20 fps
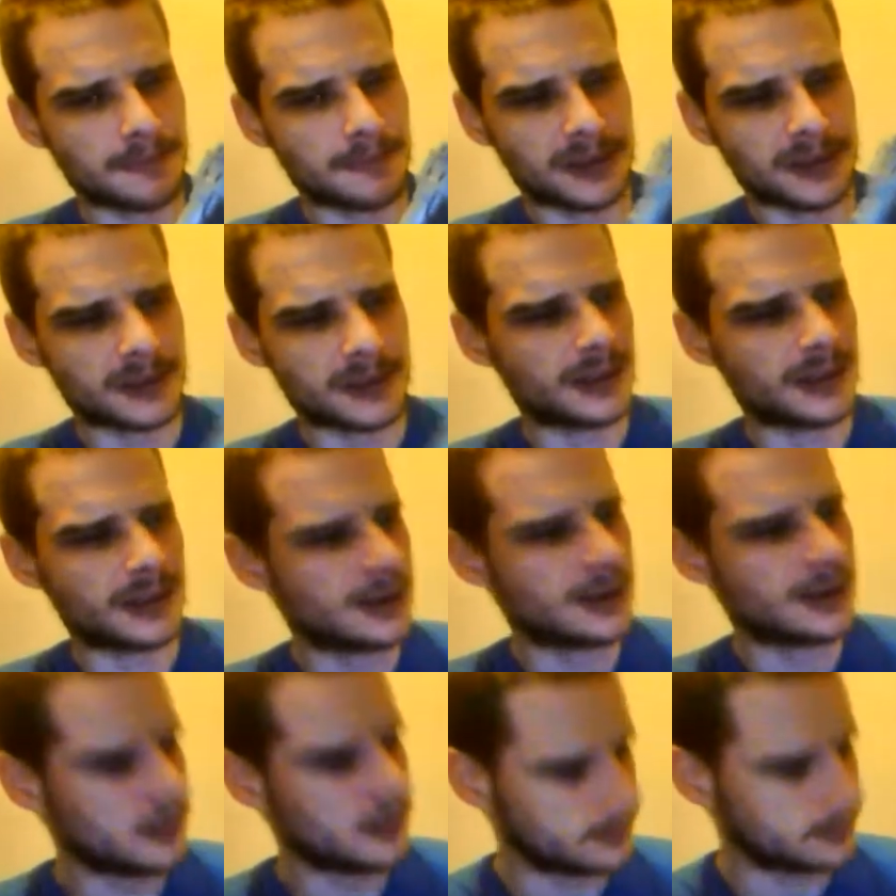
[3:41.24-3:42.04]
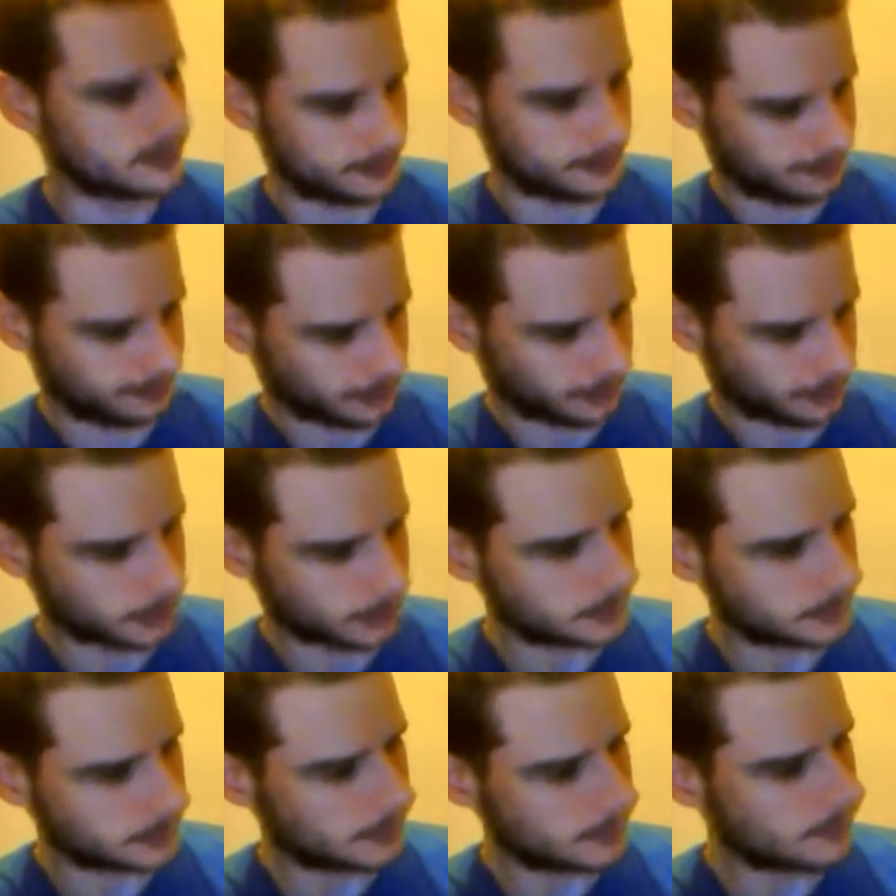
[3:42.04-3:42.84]
So,
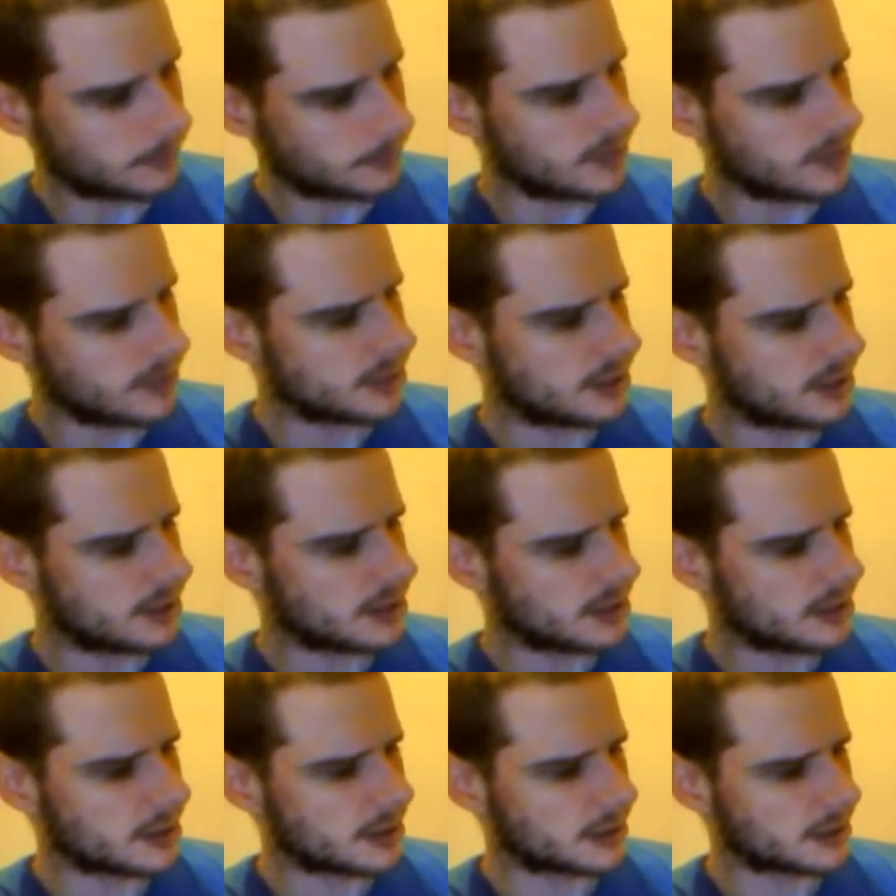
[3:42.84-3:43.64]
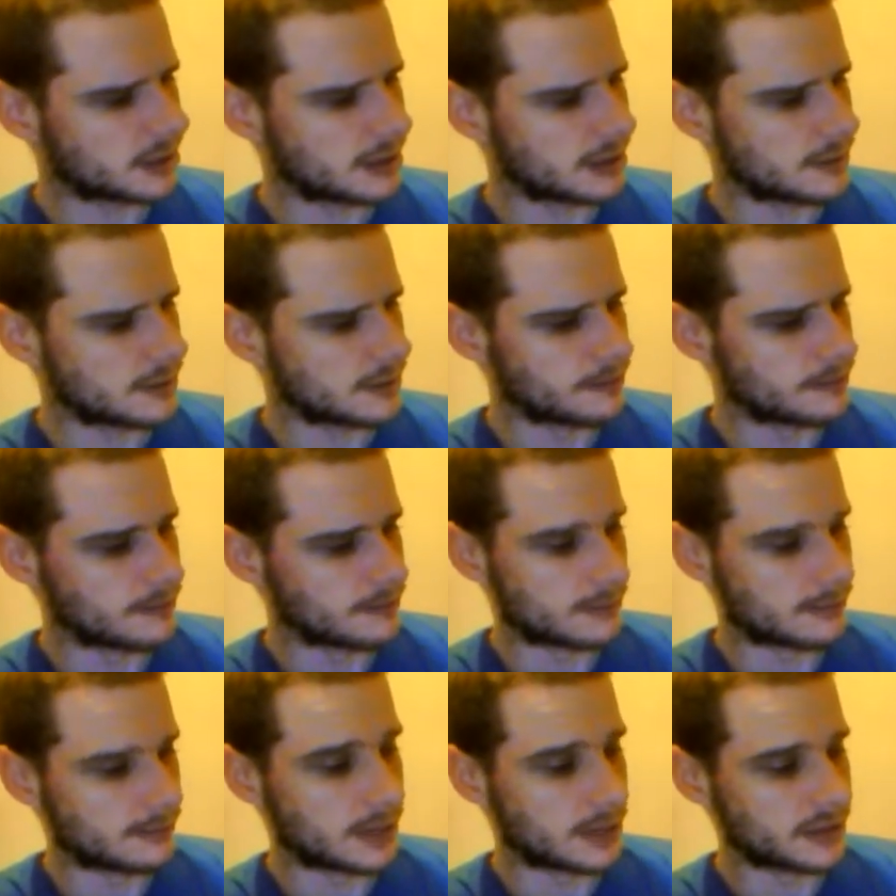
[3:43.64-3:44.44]
you know, I don't
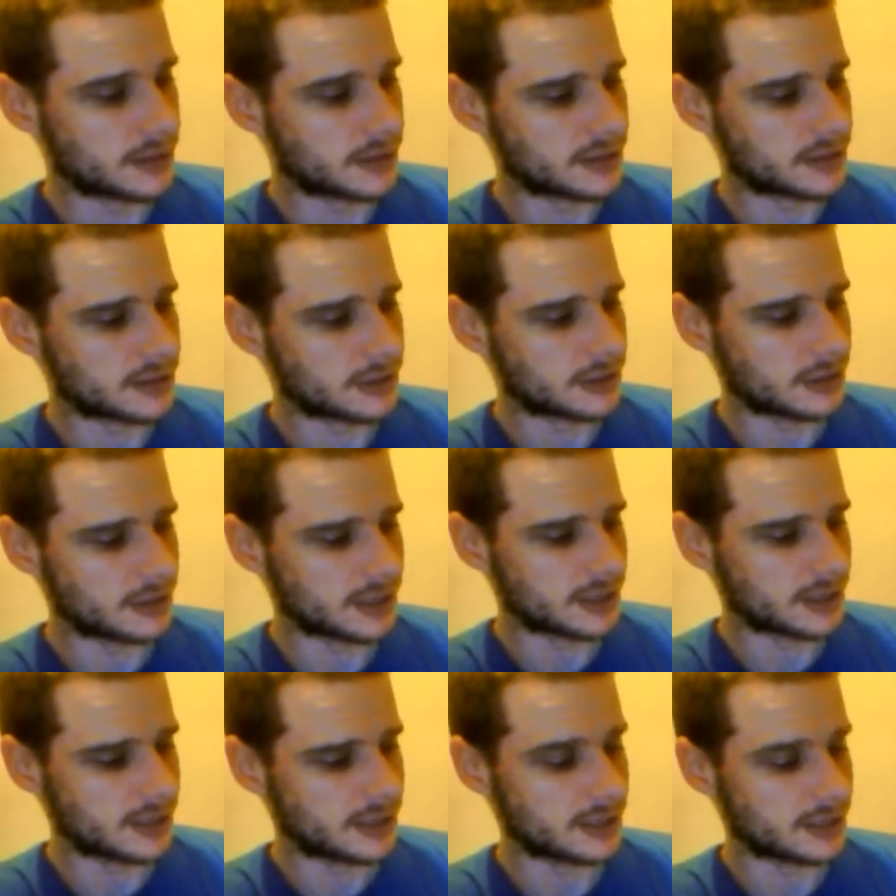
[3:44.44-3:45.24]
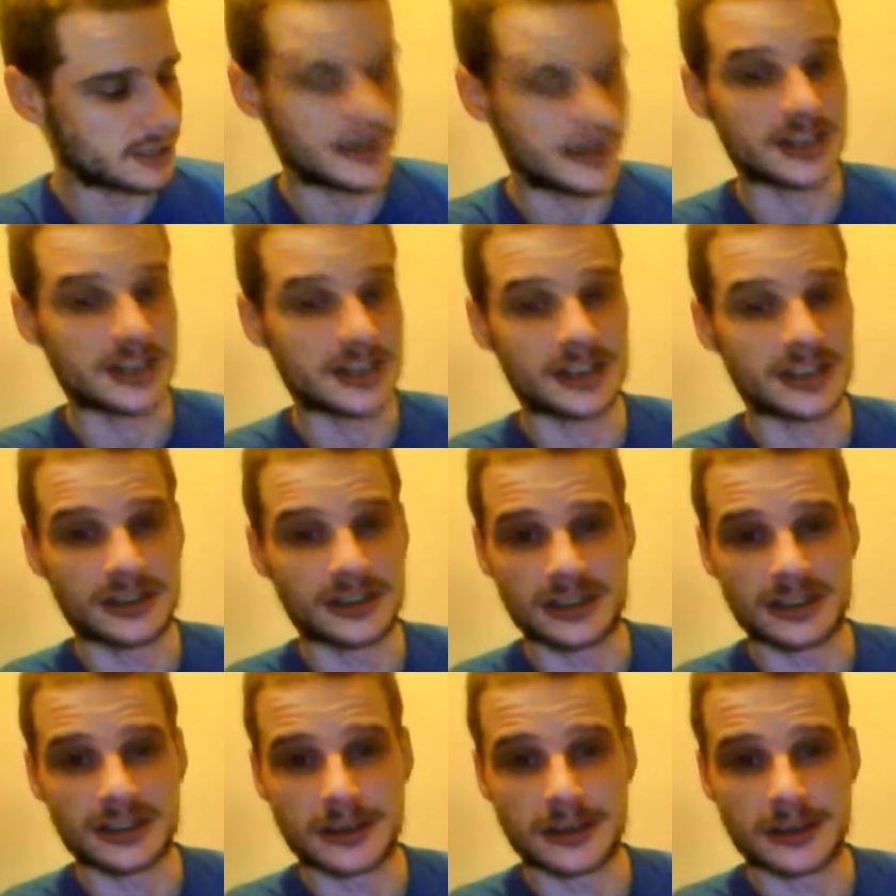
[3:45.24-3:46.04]
mind this toy, especially
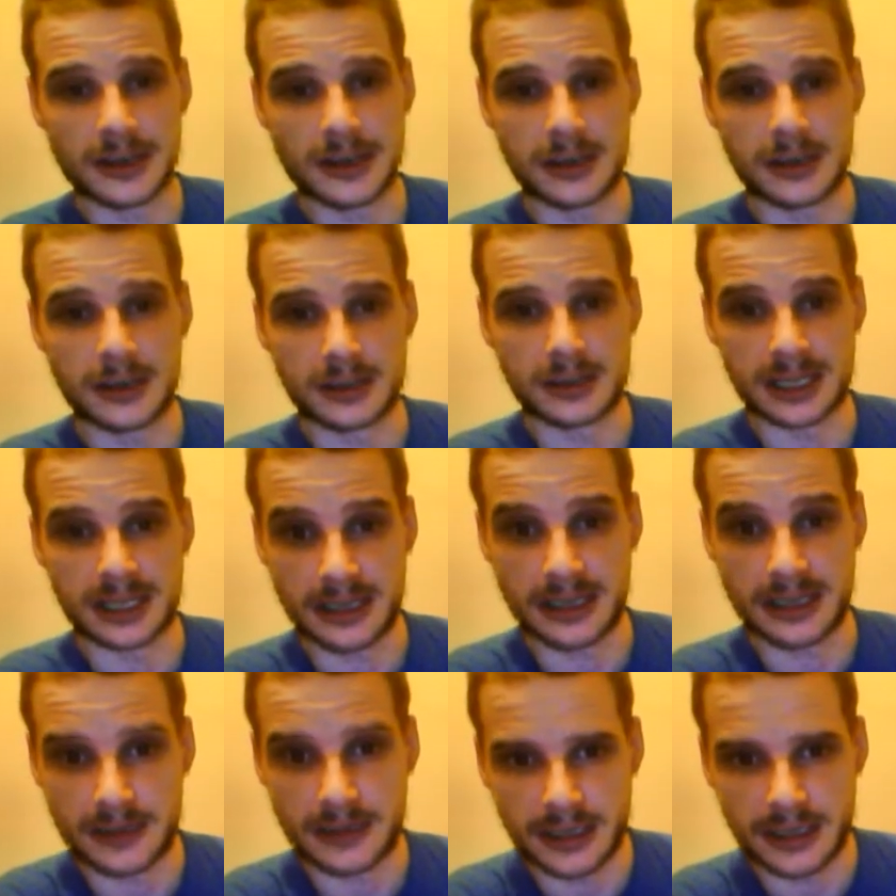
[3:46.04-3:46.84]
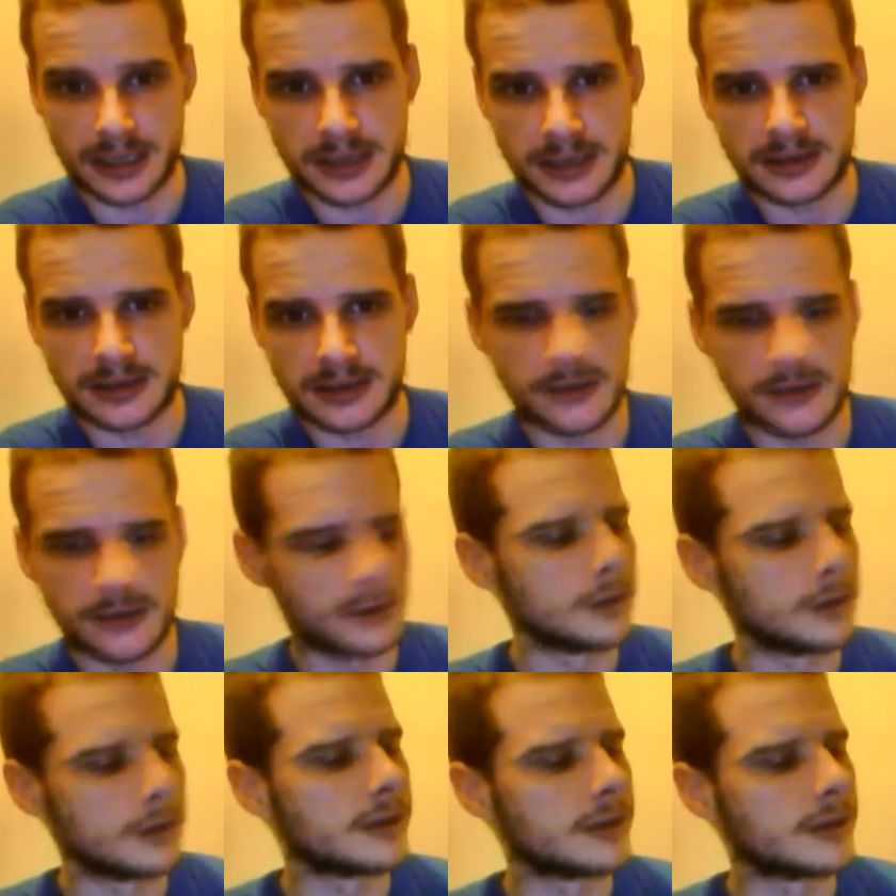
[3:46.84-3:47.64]
considering I was given it for
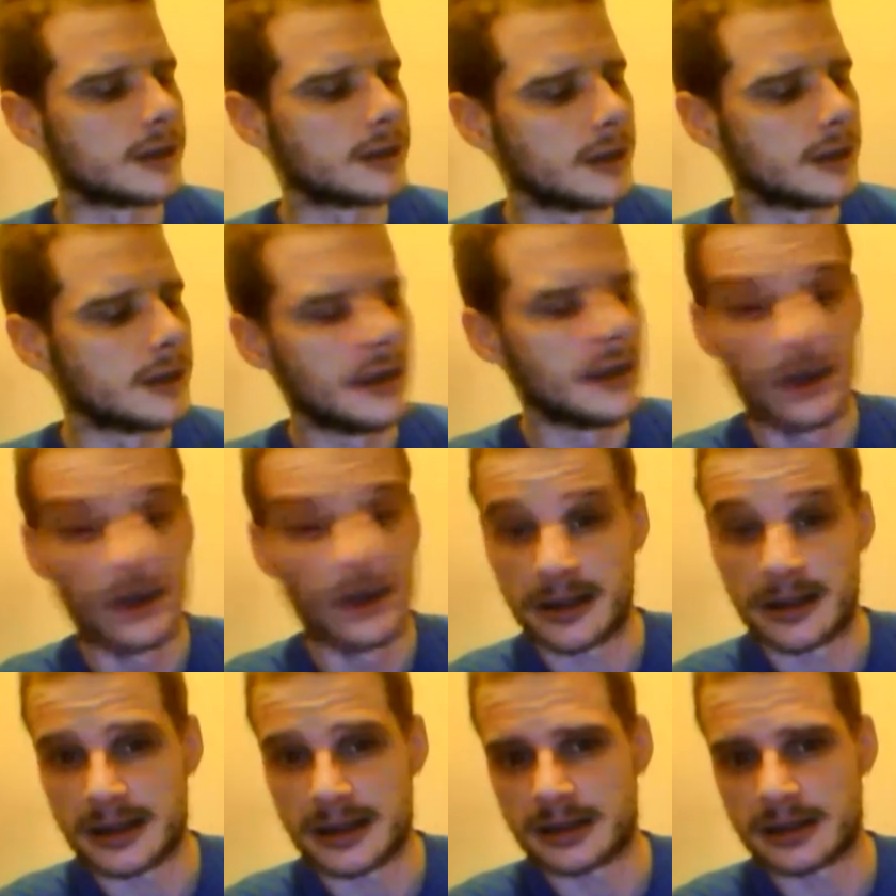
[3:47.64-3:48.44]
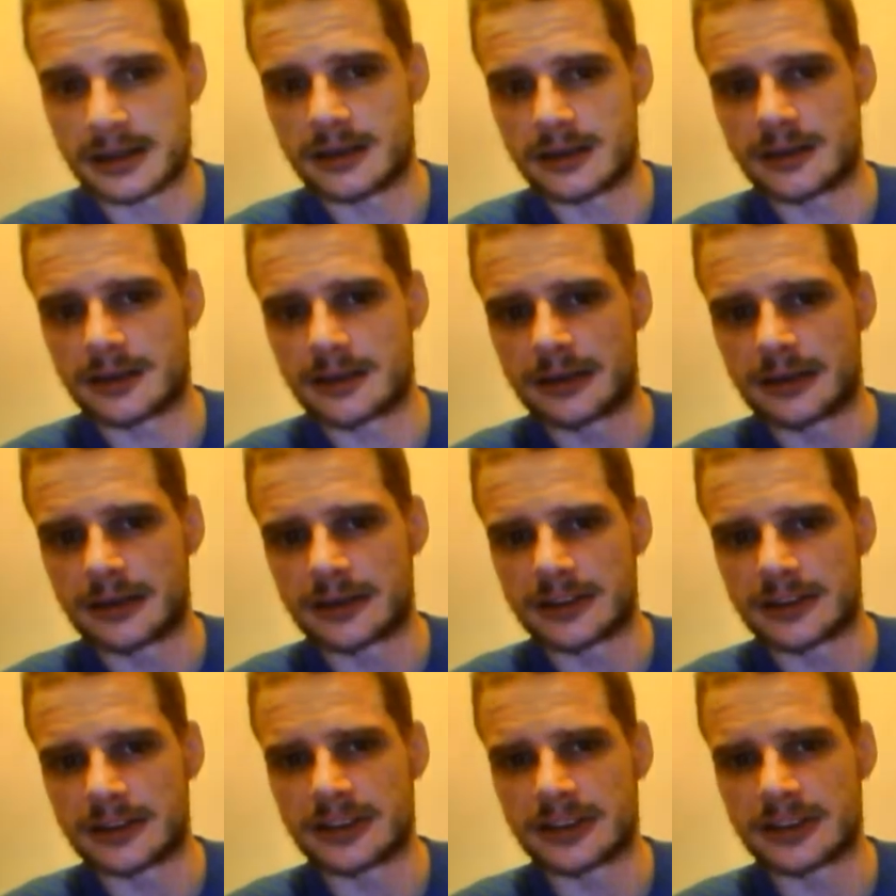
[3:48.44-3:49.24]
nothing. Thank you very
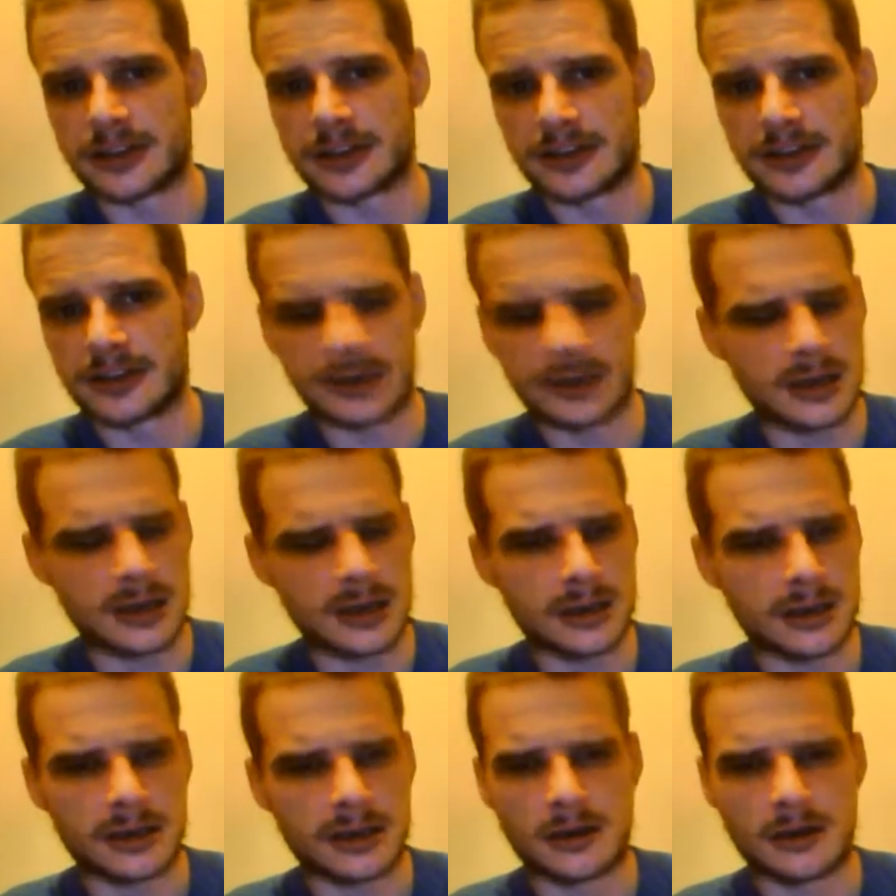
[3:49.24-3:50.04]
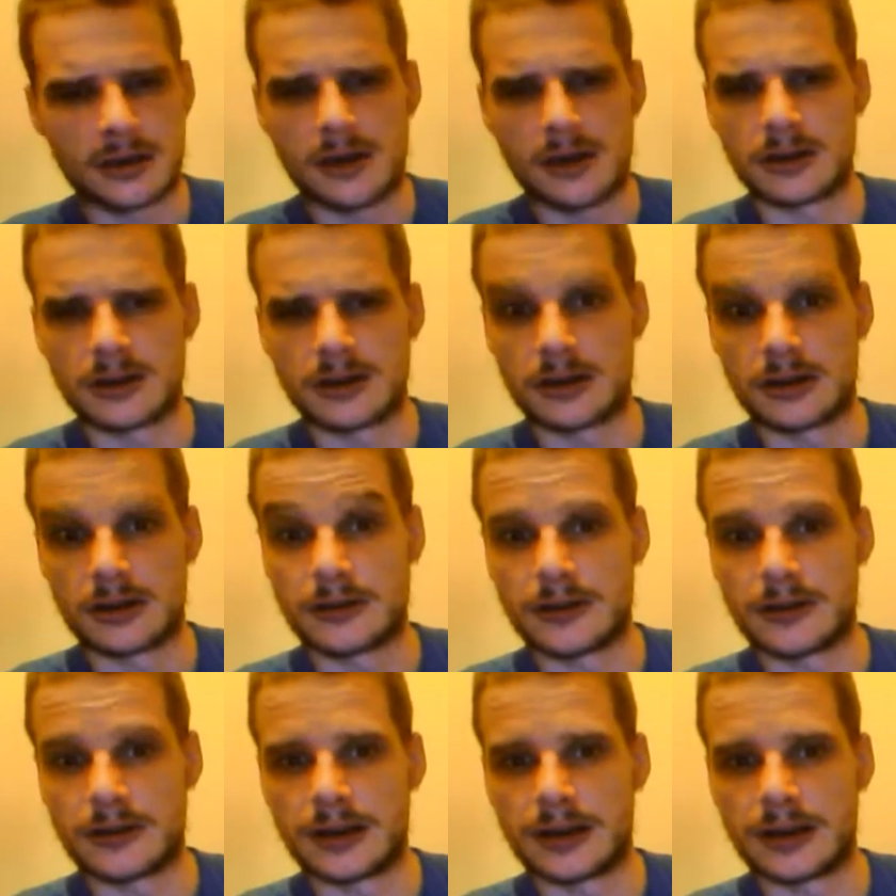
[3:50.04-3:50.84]
much, Stephen. You are a
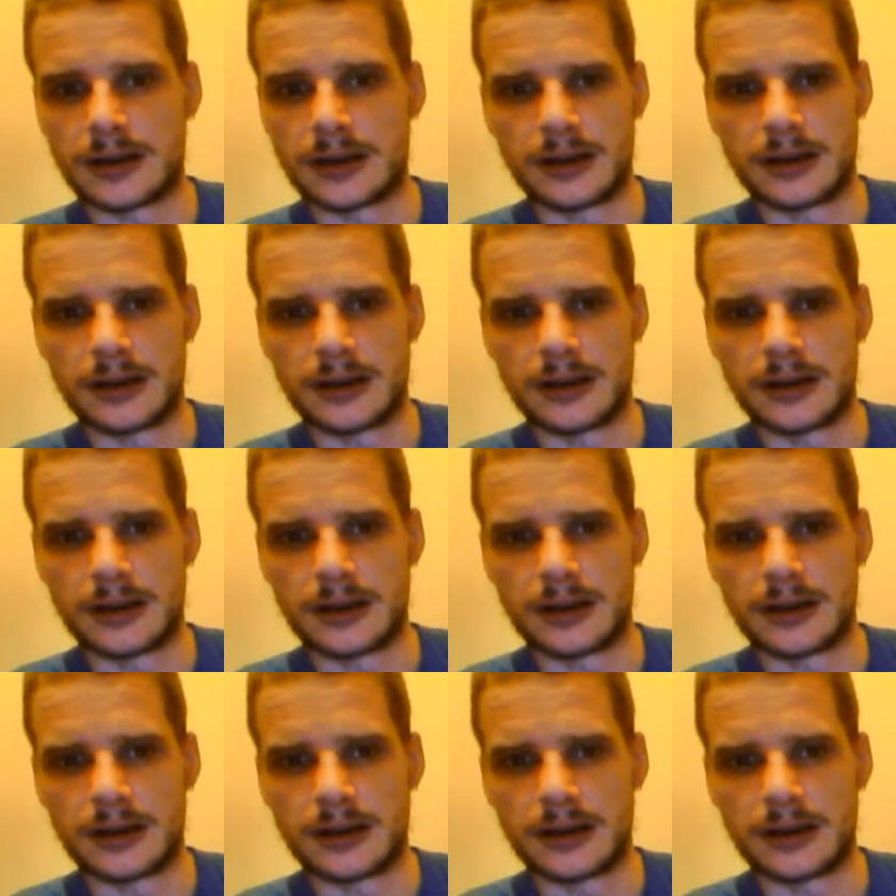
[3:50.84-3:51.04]
good friend.